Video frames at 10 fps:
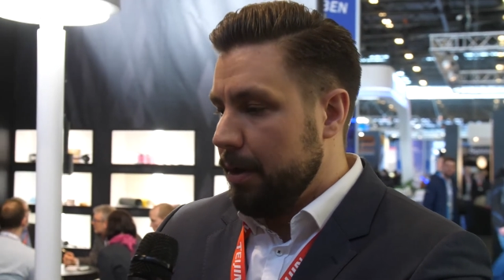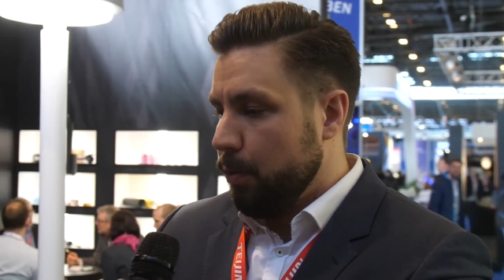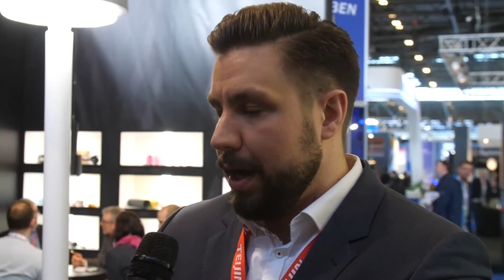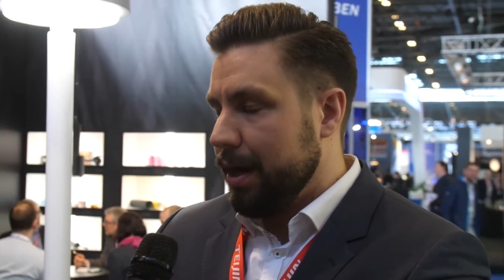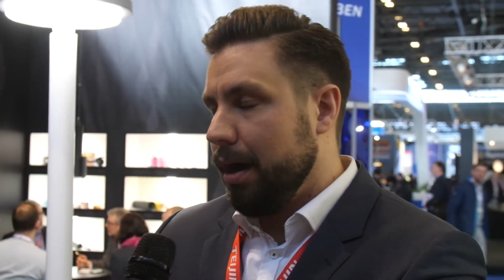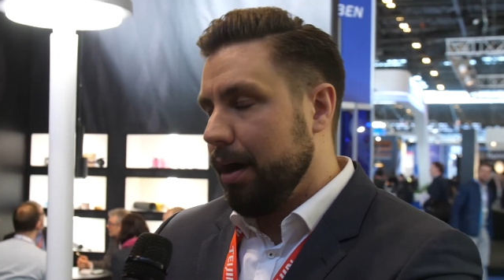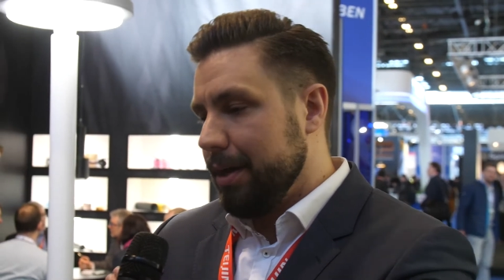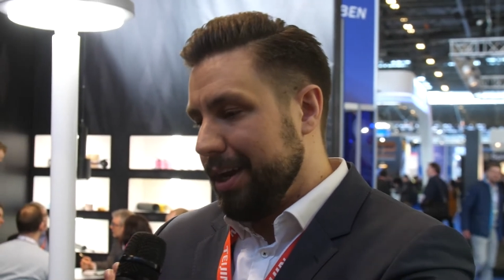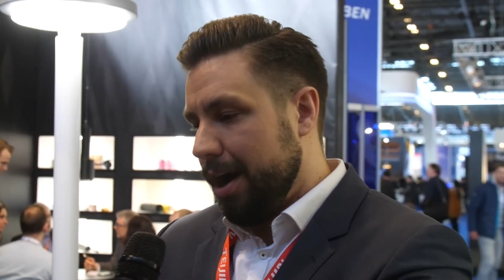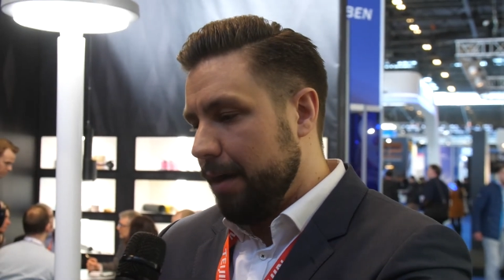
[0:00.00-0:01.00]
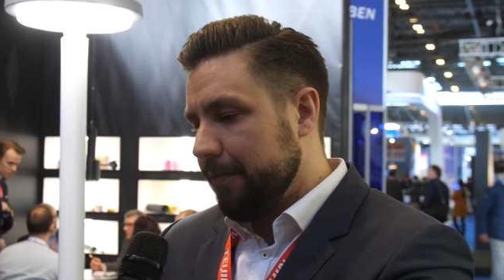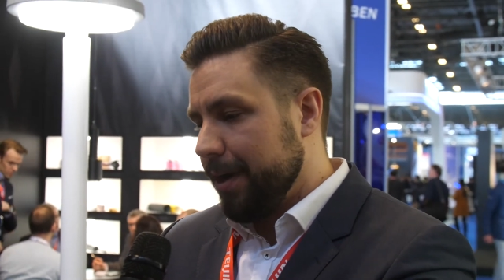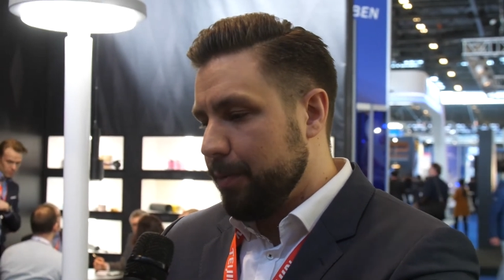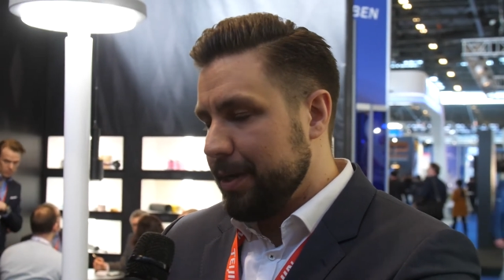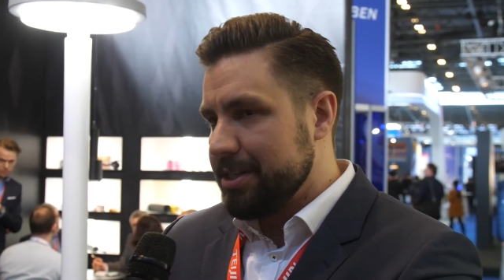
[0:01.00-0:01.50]
When in high
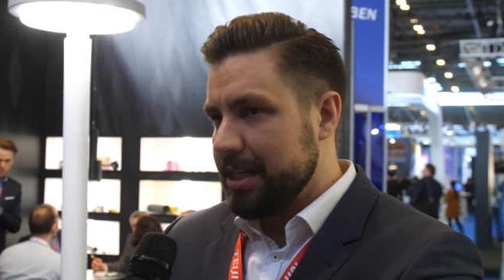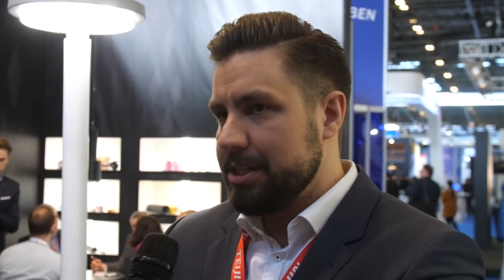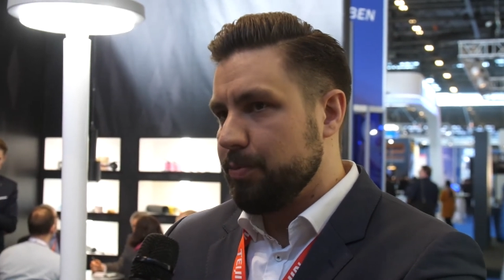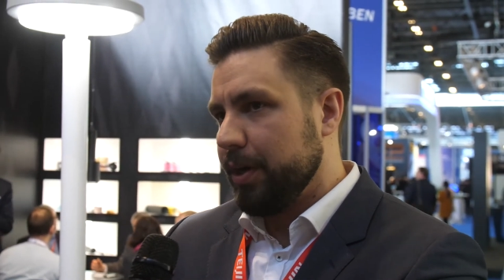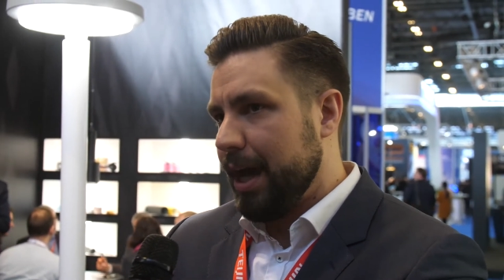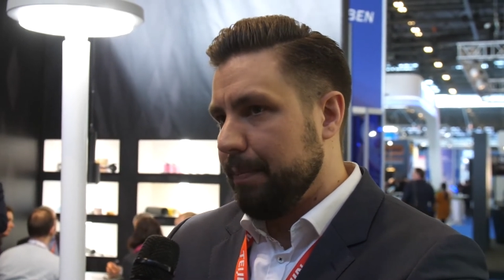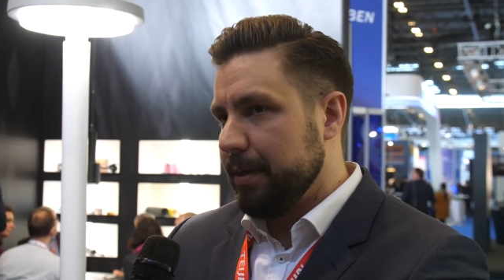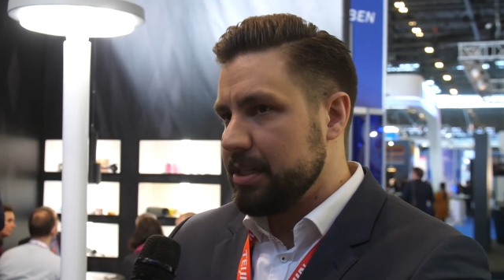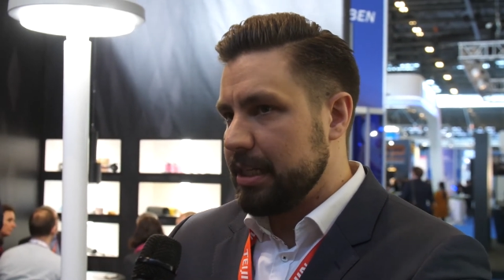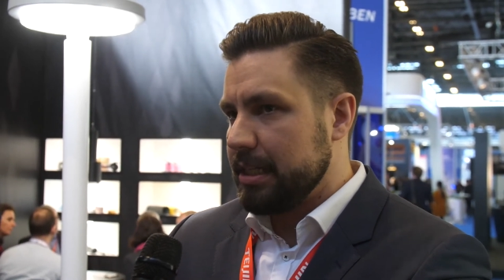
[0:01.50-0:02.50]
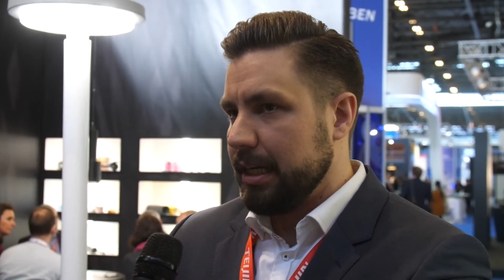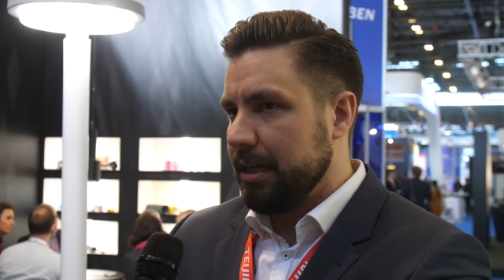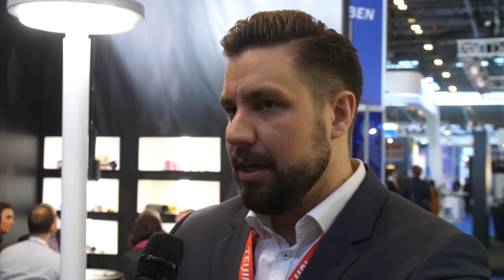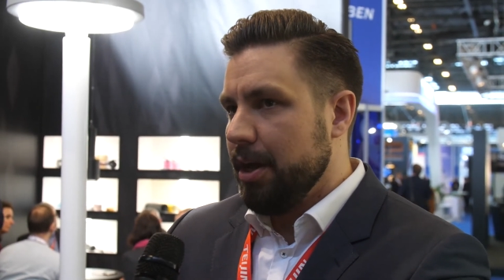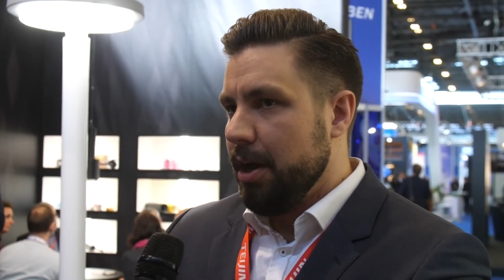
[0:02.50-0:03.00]
frequencies, what happens is that